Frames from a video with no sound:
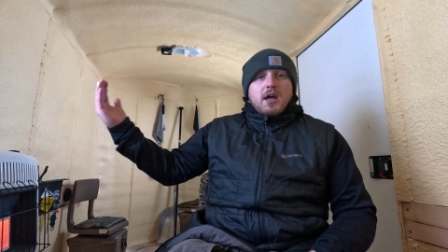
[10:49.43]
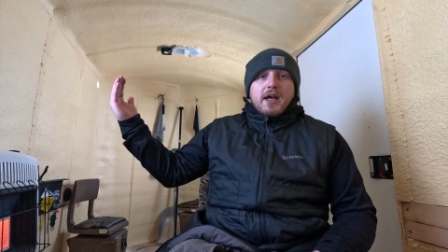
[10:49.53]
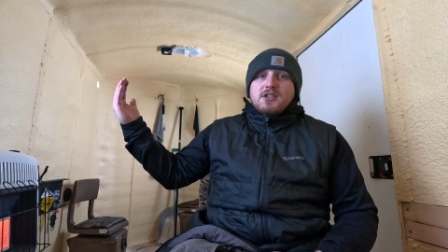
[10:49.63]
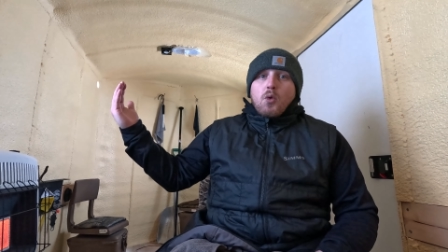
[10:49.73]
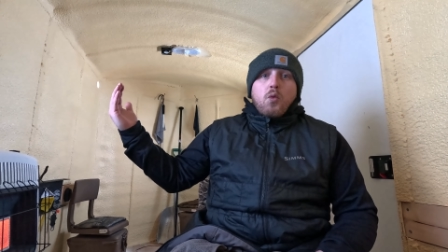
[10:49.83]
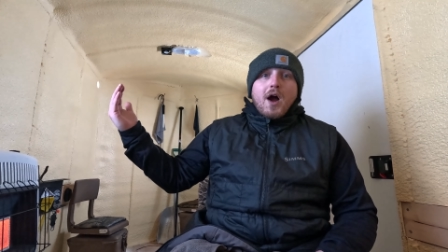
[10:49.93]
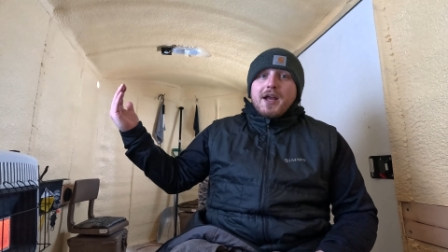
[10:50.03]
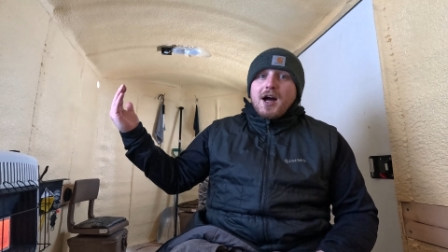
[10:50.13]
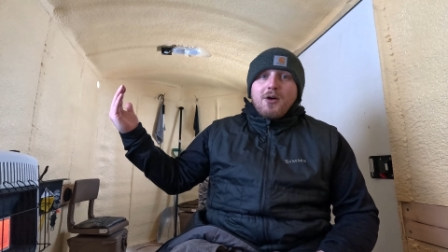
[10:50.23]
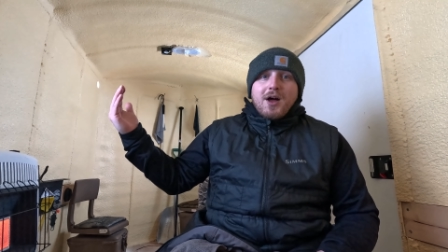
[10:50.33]
It's a
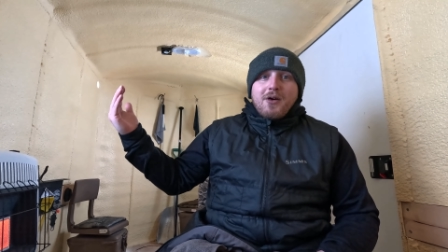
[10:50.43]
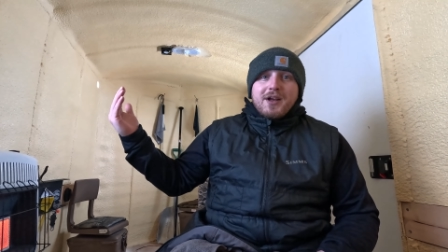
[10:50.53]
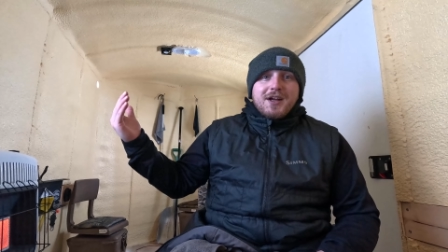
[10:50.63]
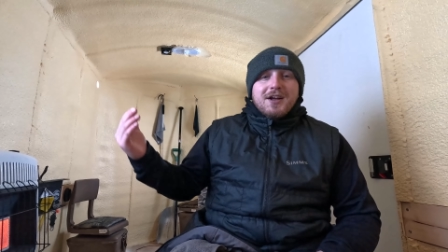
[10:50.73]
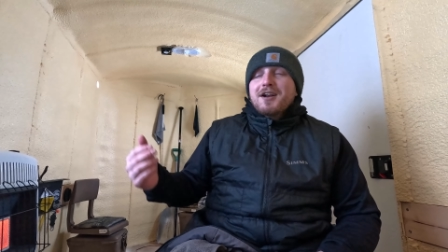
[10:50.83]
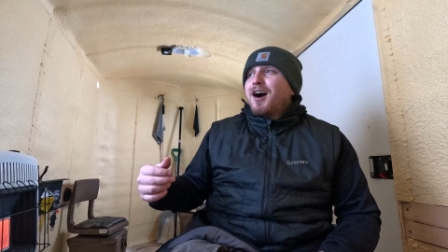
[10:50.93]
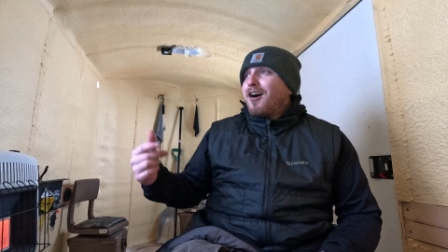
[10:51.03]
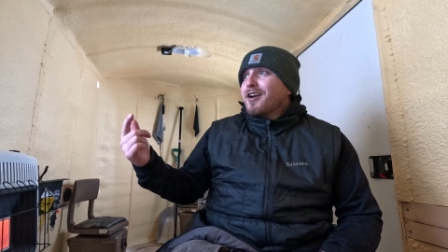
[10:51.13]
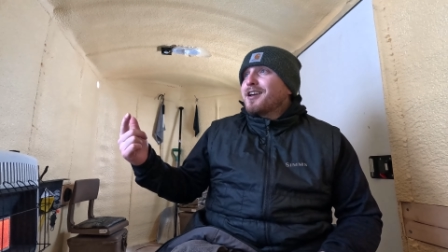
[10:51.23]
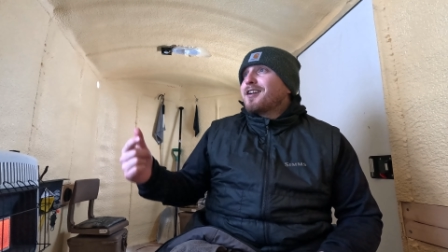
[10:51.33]
whiteout out here.
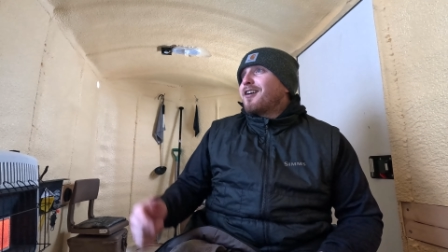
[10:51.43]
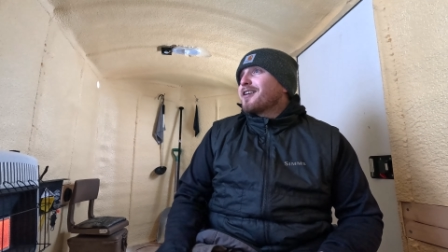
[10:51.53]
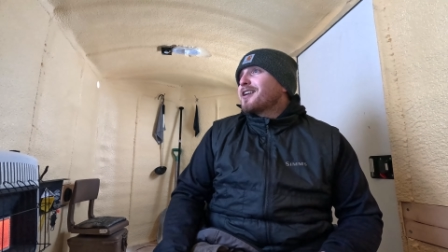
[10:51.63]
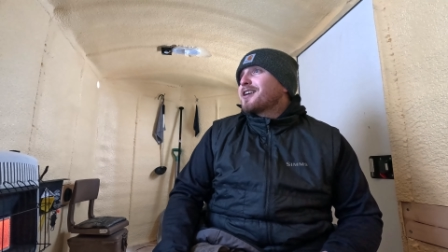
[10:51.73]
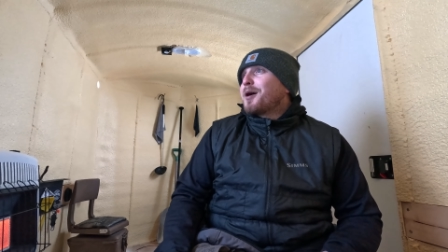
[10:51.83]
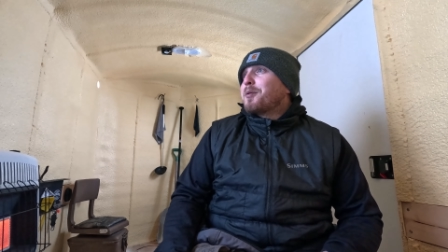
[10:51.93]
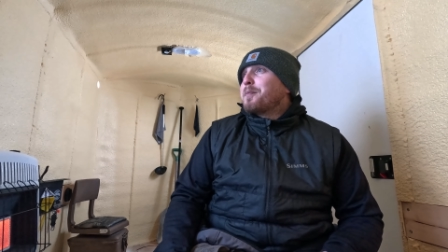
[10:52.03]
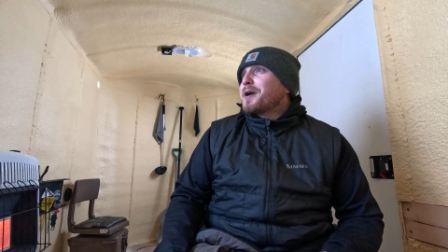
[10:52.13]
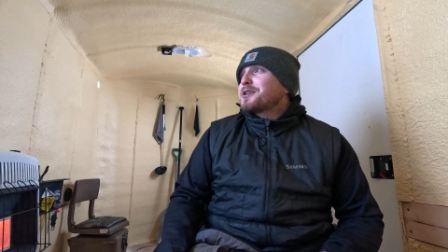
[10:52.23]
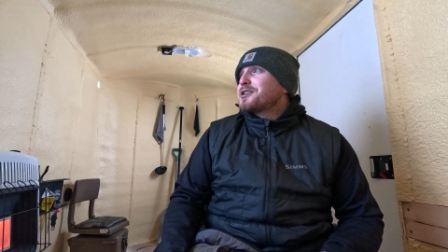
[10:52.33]
I'll get a couple
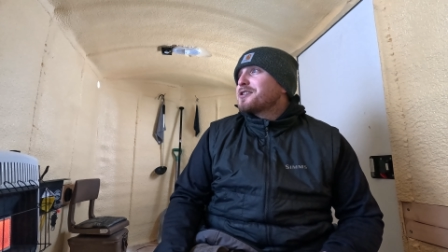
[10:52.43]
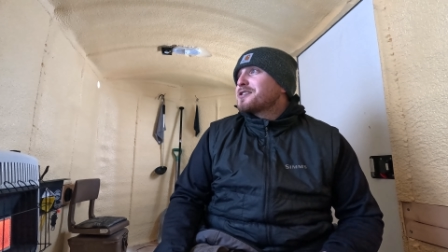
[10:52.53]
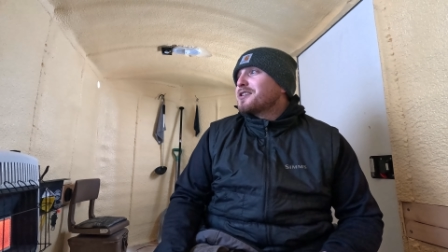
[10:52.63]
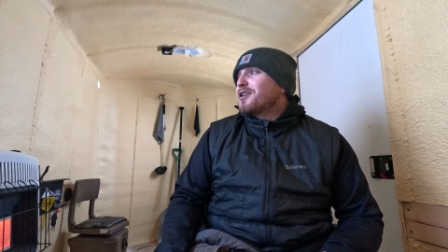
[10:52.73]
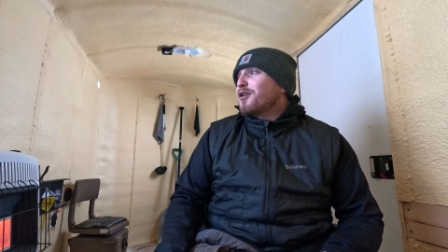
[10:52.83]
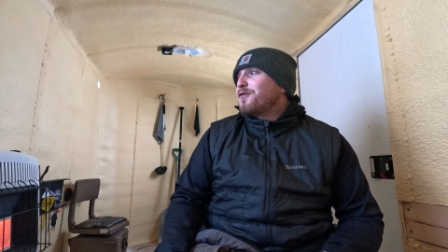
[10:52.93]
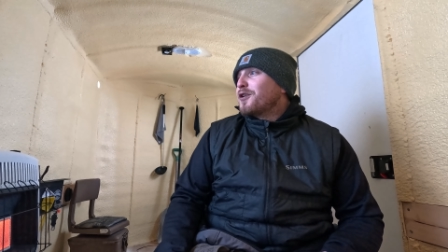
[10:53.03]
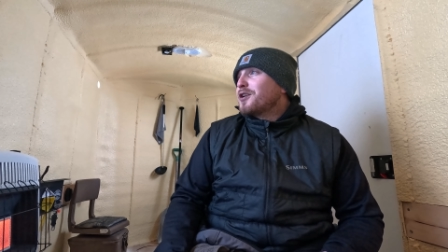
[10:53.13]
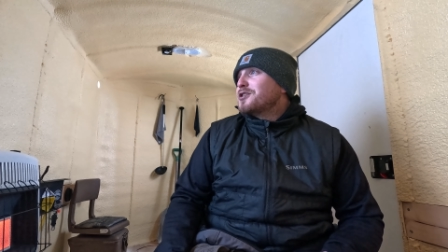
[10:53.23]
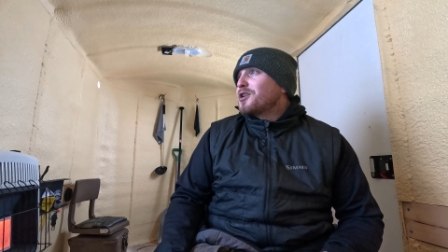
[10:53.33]
pictures and a little
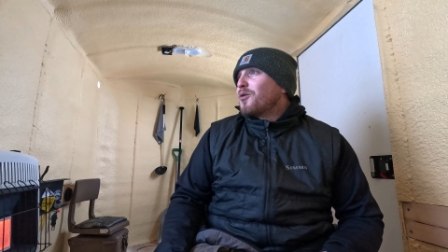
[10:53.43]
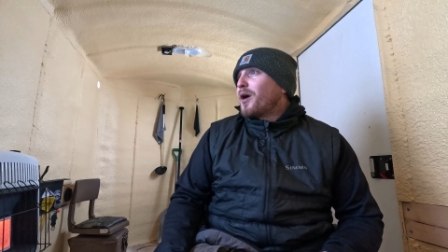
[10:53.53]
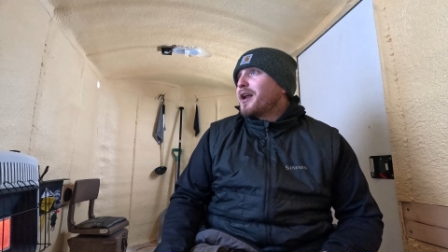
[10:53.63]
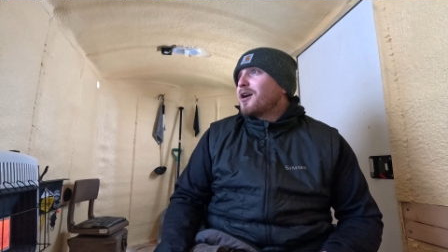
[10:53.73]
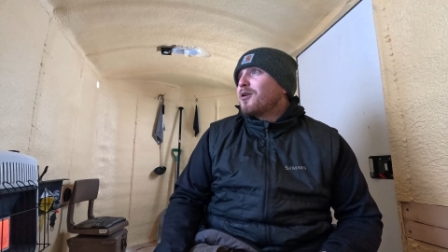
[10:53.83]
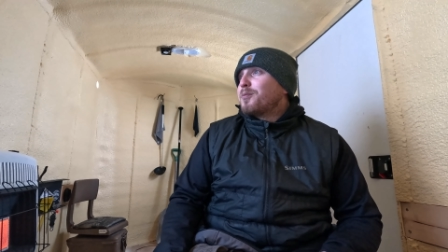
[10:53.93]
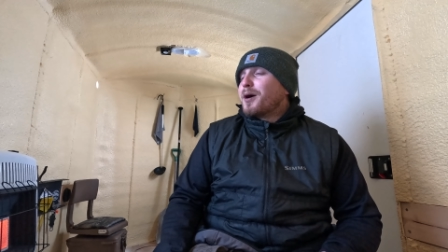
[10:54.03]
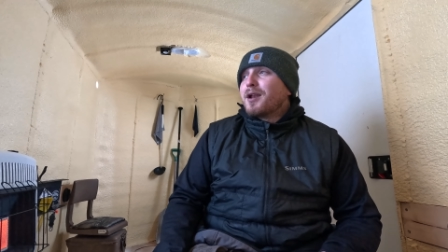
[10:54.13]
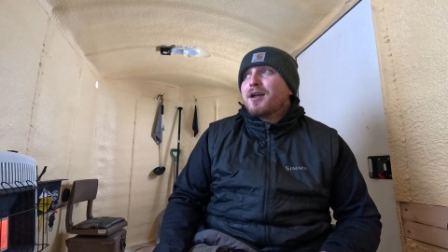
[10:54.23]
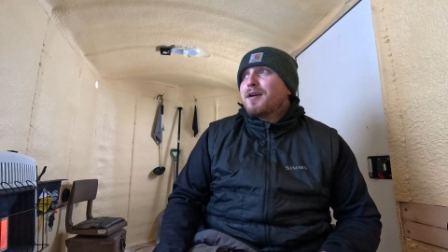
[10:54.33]
footage of the whiteout,
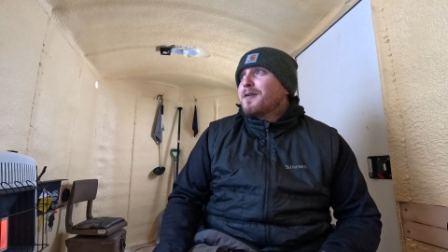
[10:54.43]
but